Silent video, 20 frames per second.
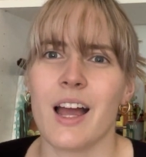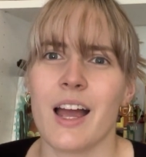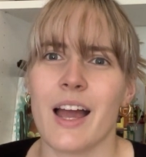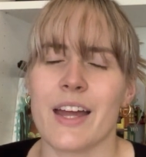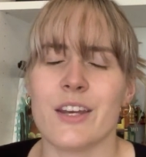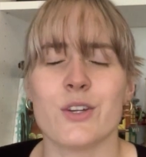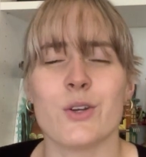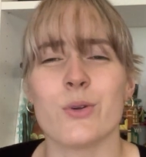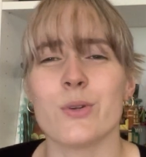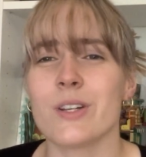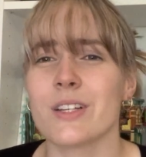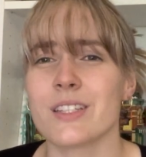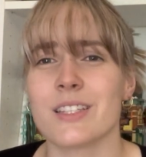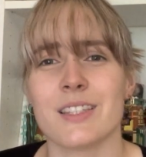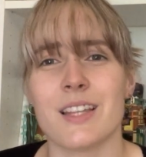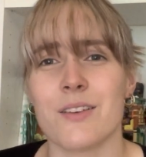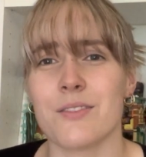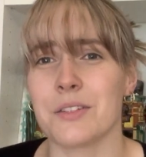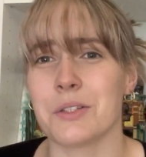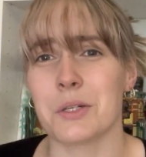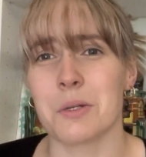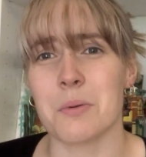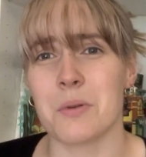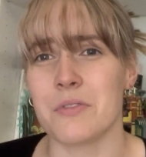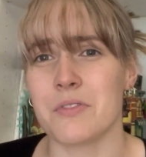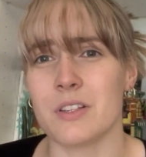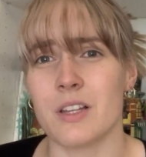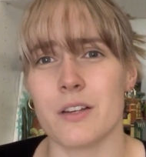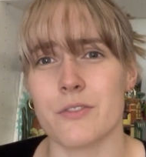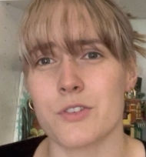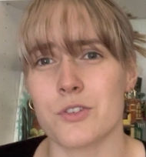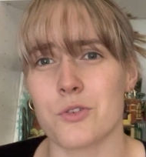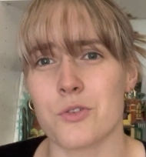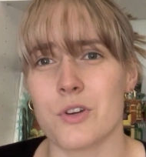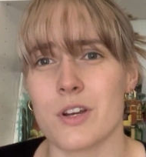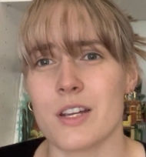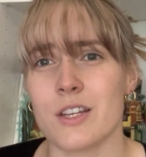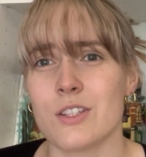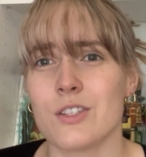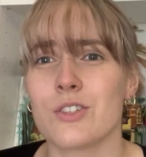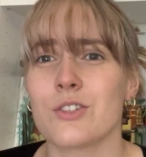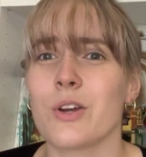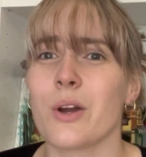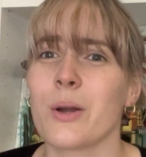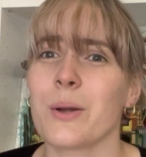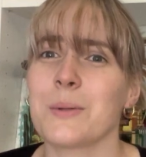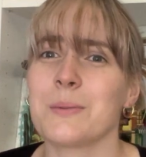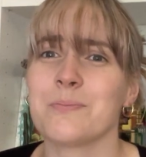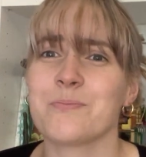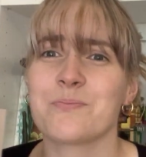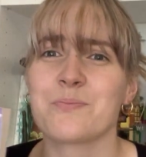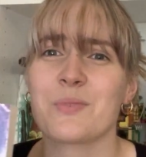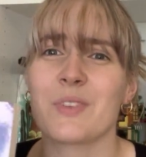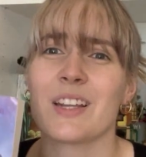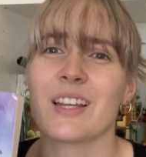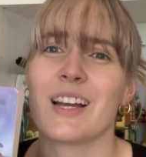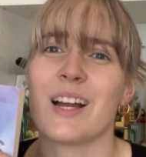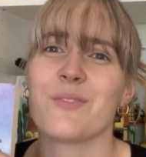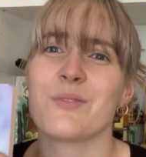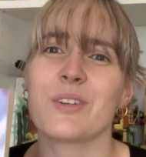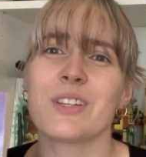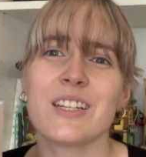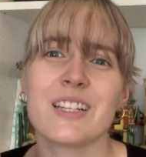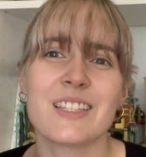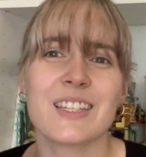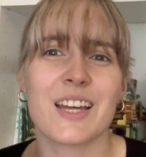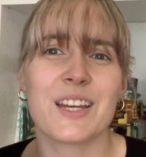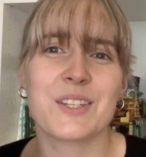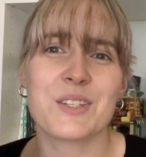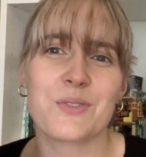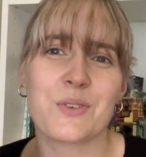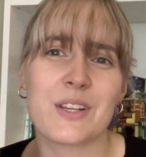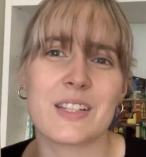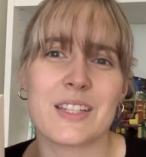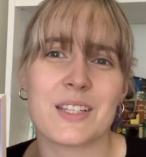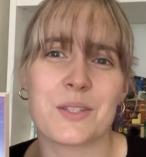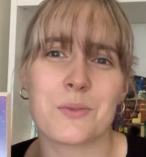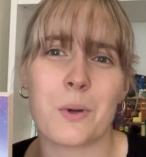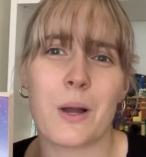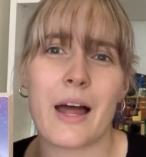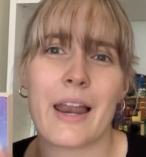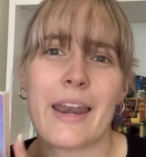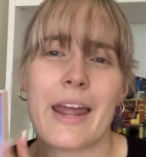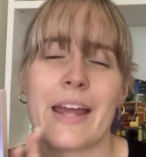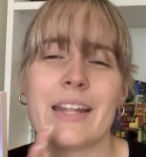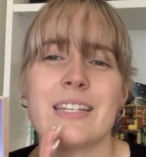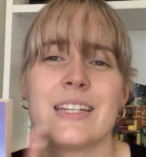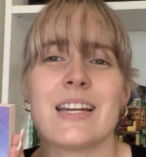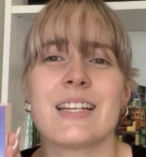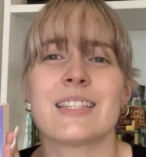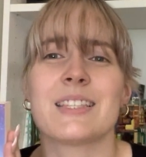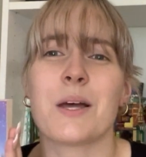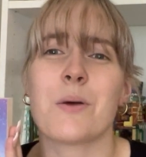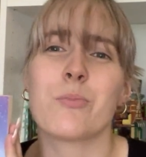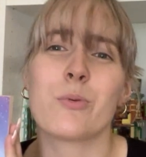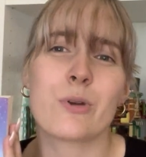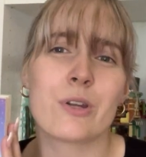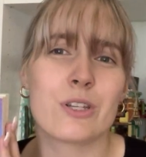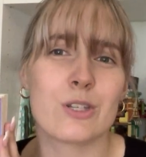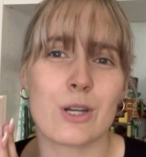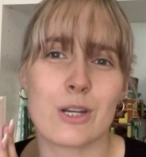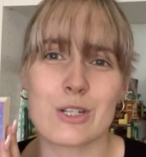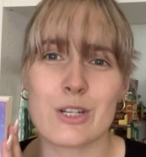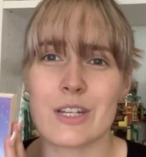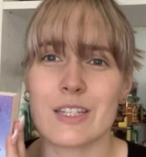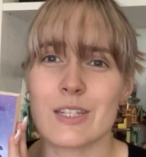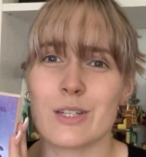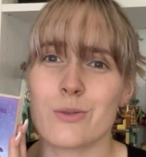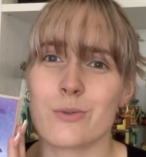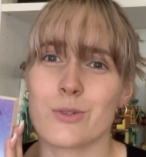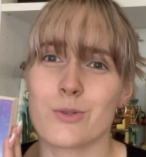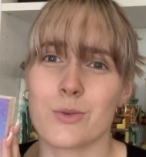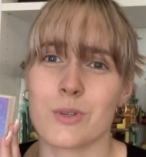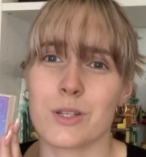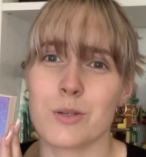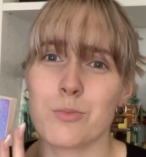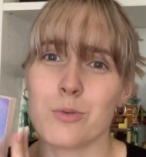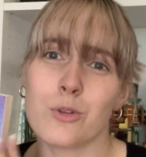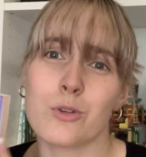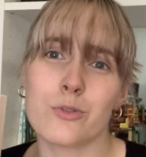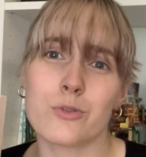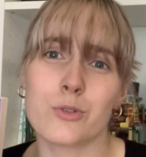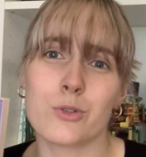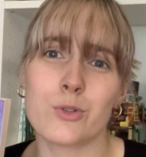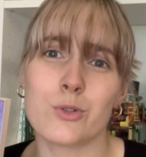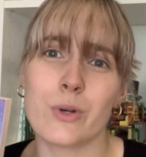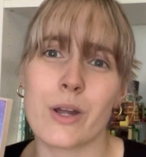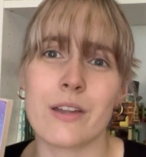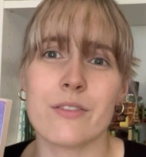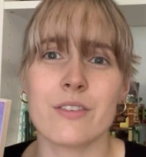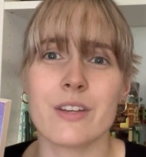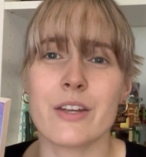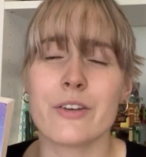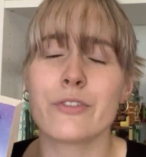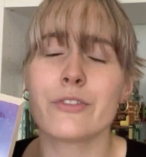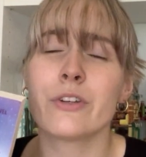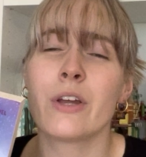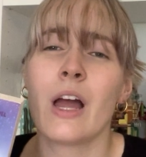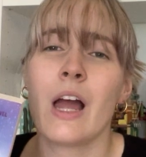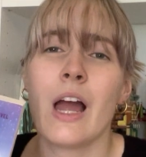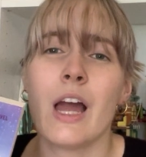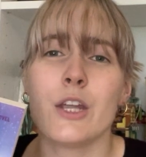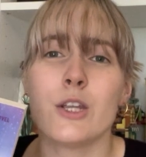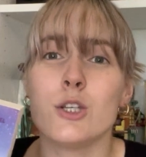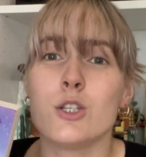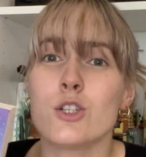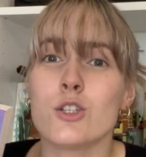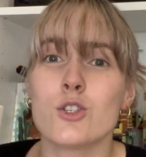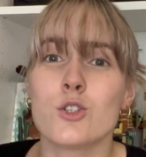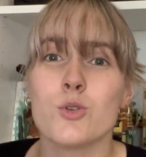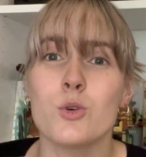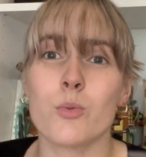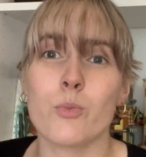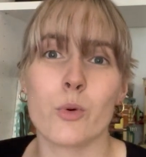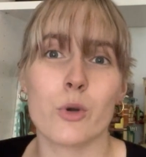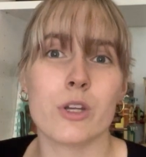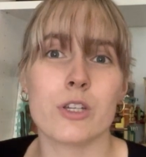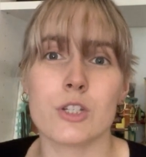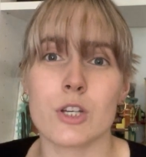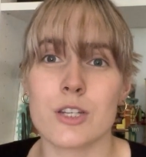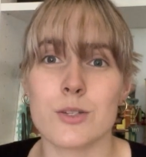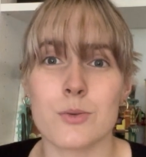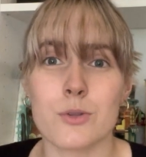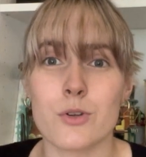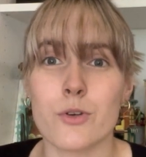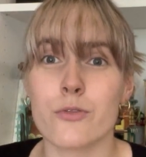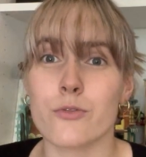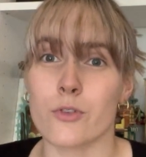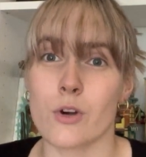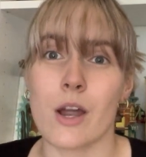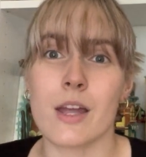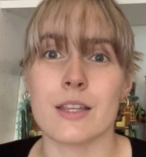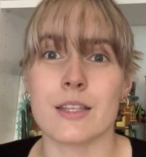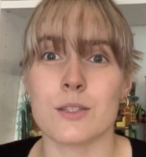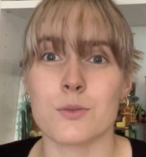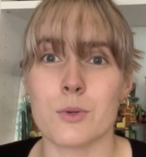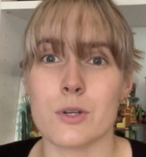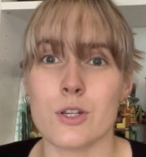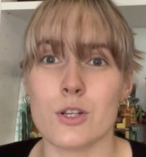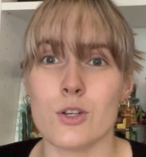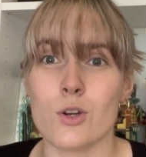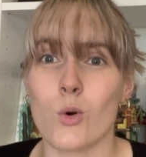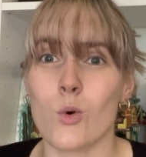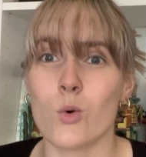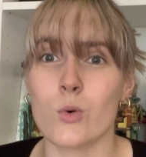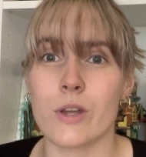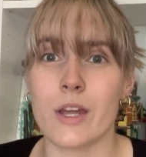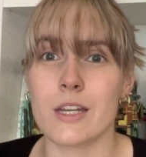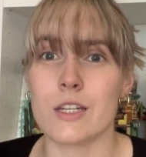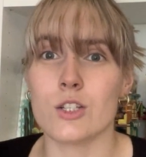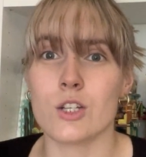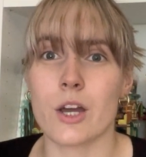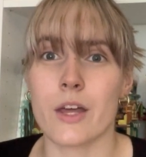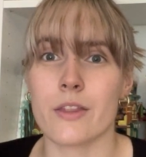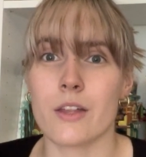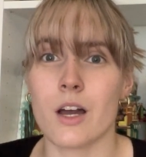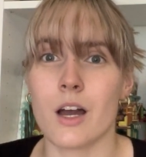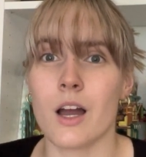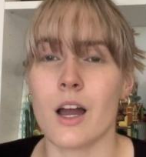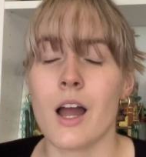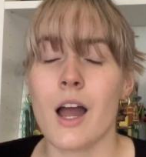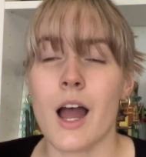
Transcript: and who doesn't love a little bit of a love story? So I'm really excited to read this one. And yes, that book exchange idea was really beautiful. Even if you just do a book exchange with your friends where you all get each other